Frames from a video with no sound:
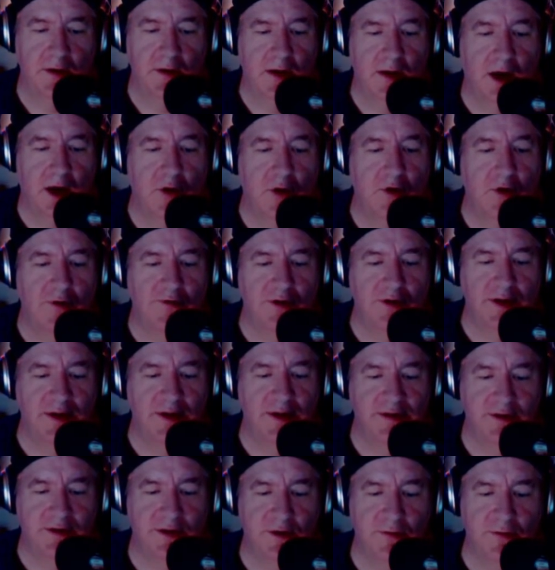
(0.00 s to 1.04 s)
However, they
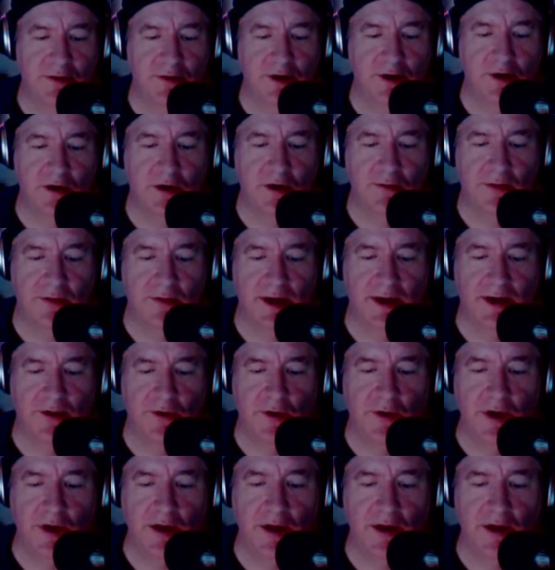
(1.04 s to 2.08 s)
still recall me
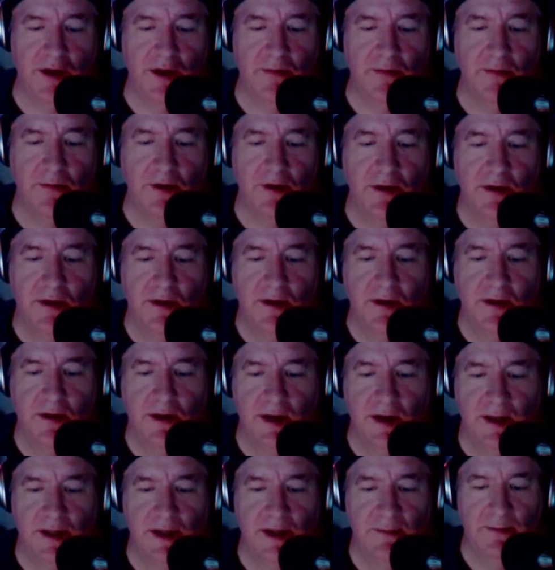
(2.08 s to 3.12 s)
annoying them,
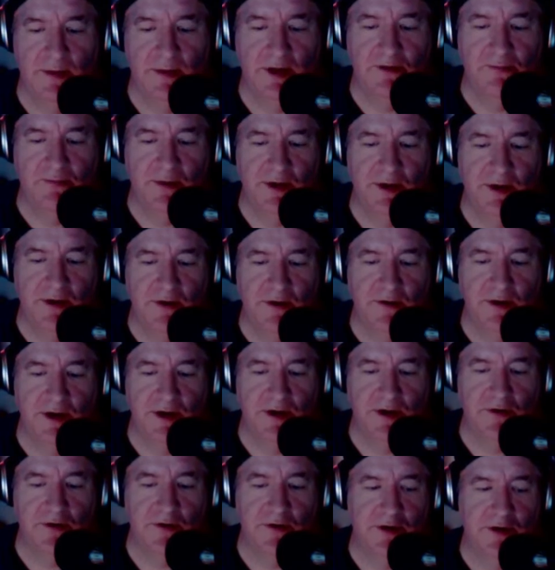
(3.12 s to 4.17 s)
and that makes me know that
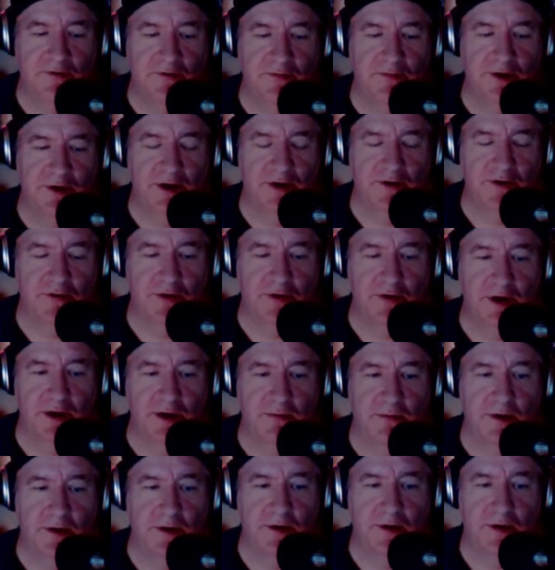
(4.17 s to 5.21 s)
it couldn't have been a dream.